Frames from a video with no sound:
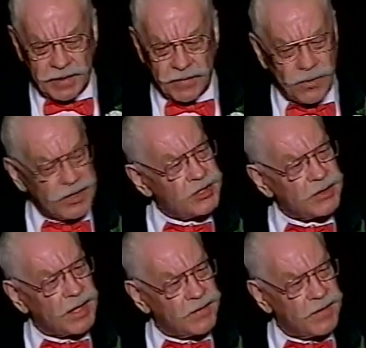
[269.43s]

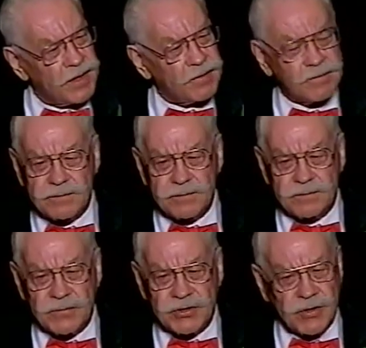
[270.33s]
which I think
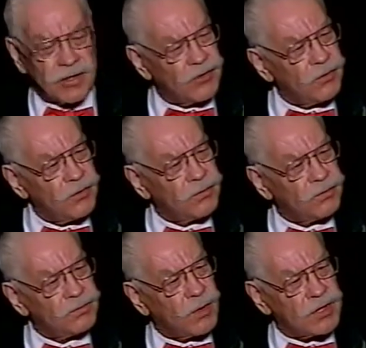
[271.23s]
is going to do
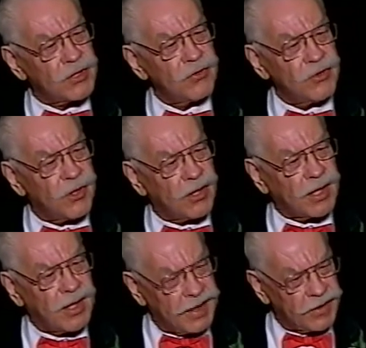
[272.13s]
Western New
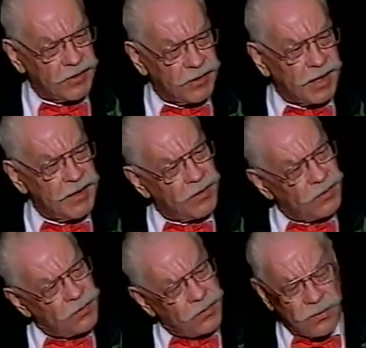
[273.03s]
York a lot of good. I
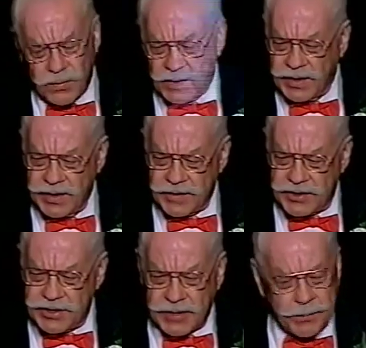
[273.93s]
know
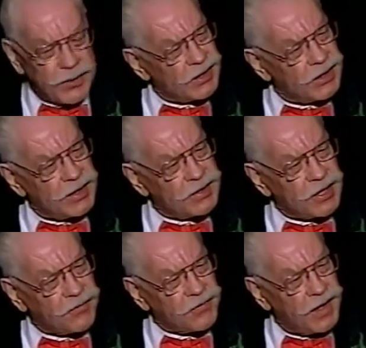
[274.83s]
the ship is a little
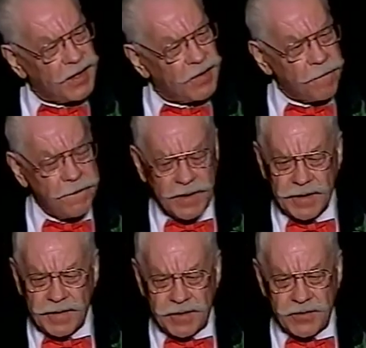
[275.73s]
tough now.
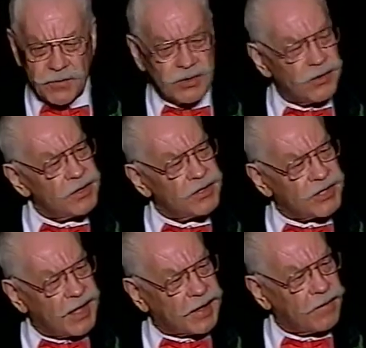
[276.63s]
They're doing good in
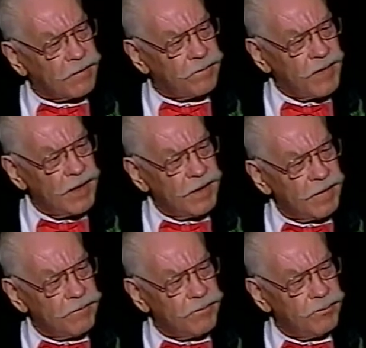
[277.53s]
soccer,
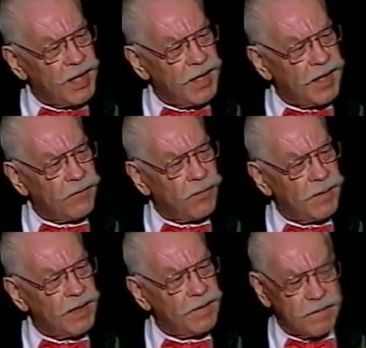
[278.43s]
men and
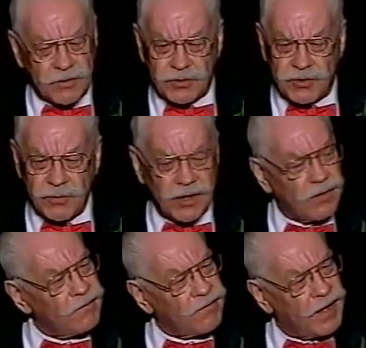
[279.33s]
women, doing
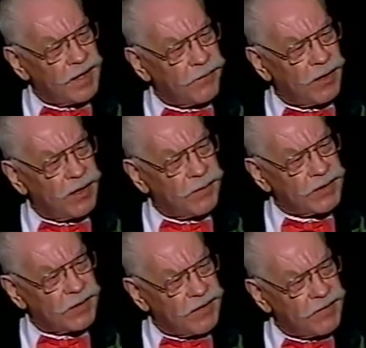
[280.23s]
good in volleyball,
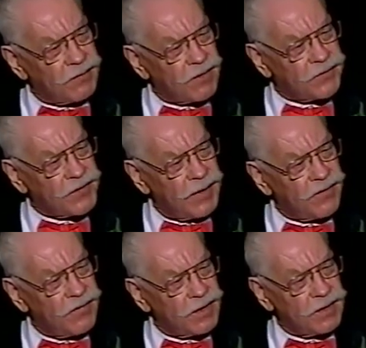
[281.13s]
but they're having a rough
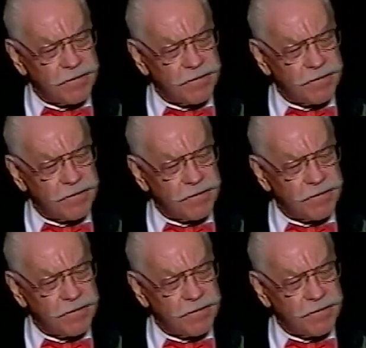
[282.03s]
time of it